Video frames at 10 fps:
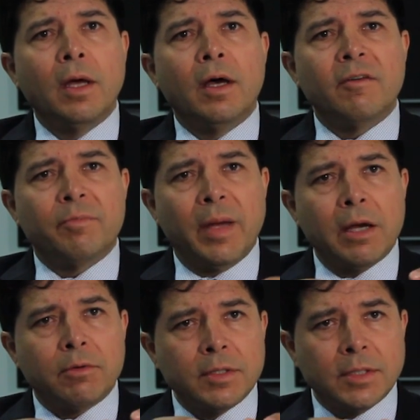of
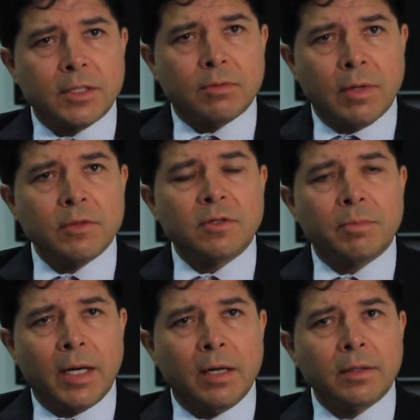pancreas that surrounds the
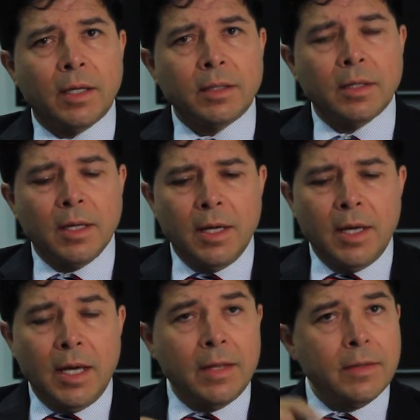bile duct.
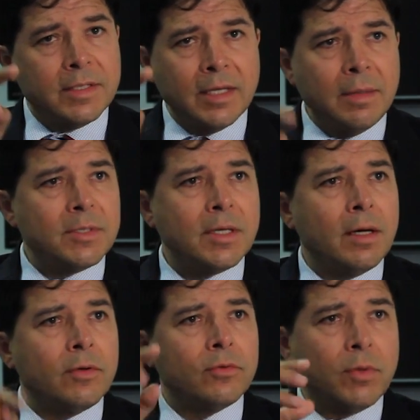And the same
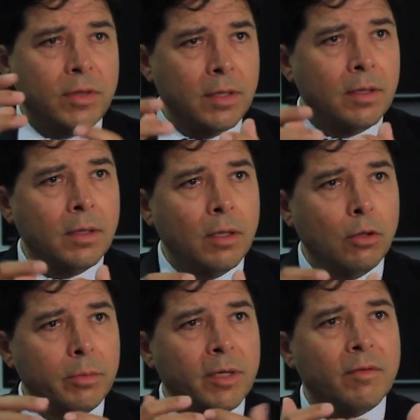cells within the
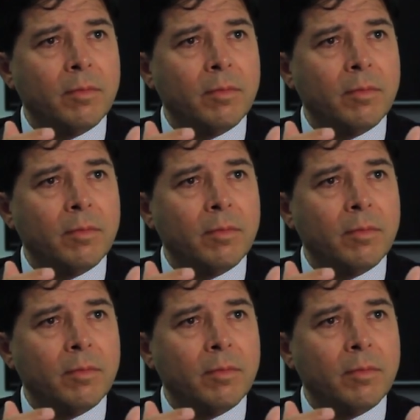lumen of the